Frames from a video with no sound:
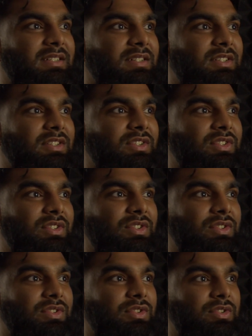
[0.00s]

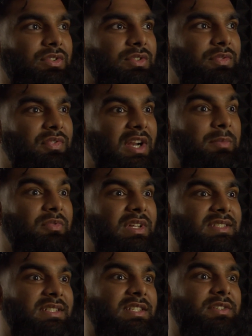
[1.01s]
you frame
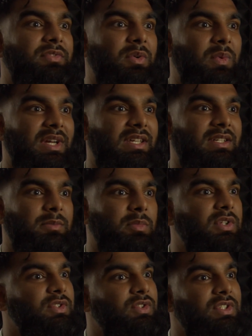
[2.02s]
things in a different way,
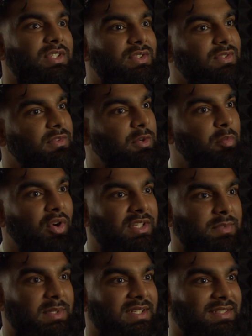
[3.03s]
because jiu-jitsu is very points
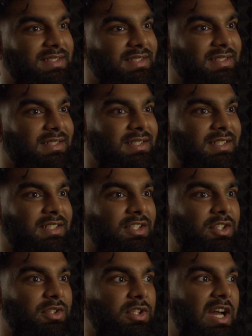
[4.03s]
based. You
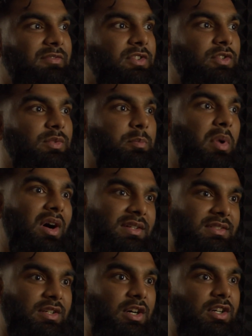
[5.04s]
know, you have to
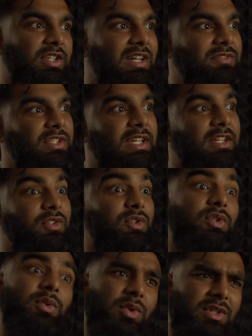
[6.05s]
pass guard, you have to get
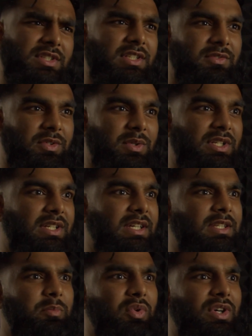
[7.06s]
two hooks in if you want to get
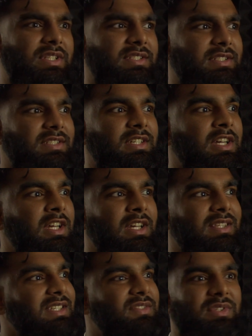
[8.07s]
the points, and
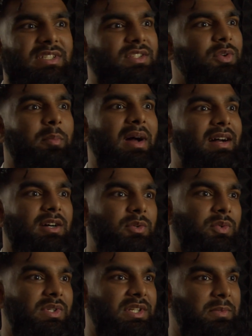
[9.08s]
these things don't matter at
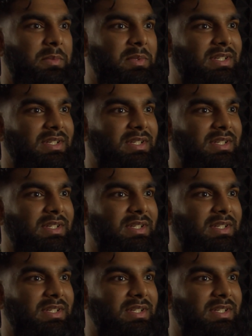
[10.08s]
all in MMA.